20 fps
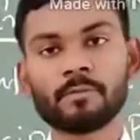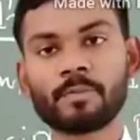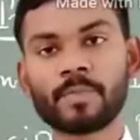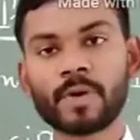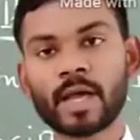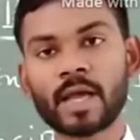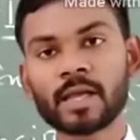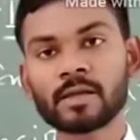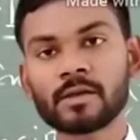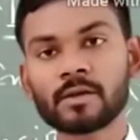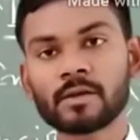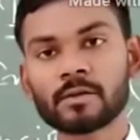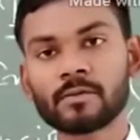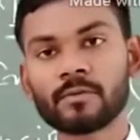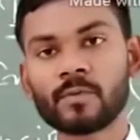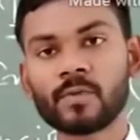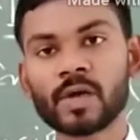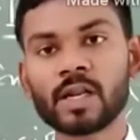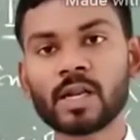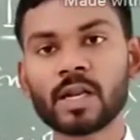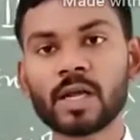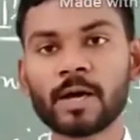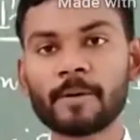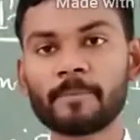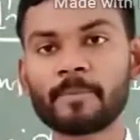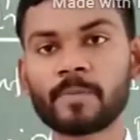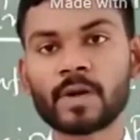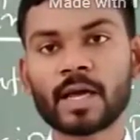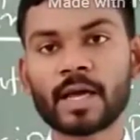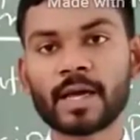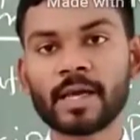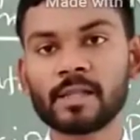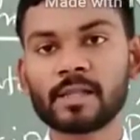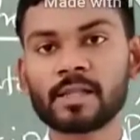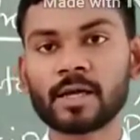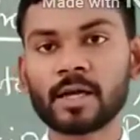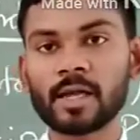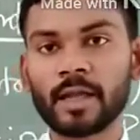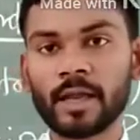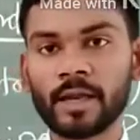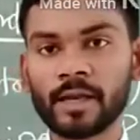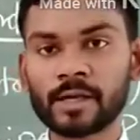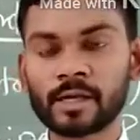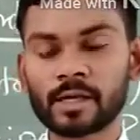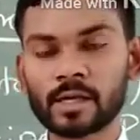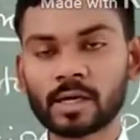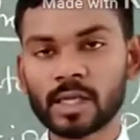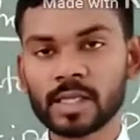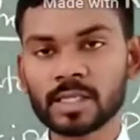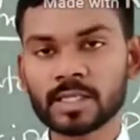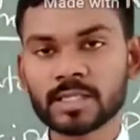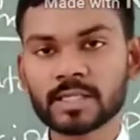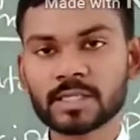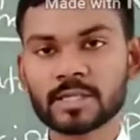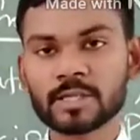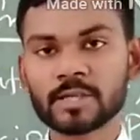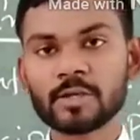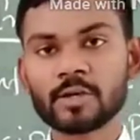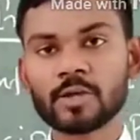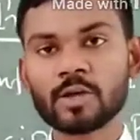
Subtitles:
bank will apply the interest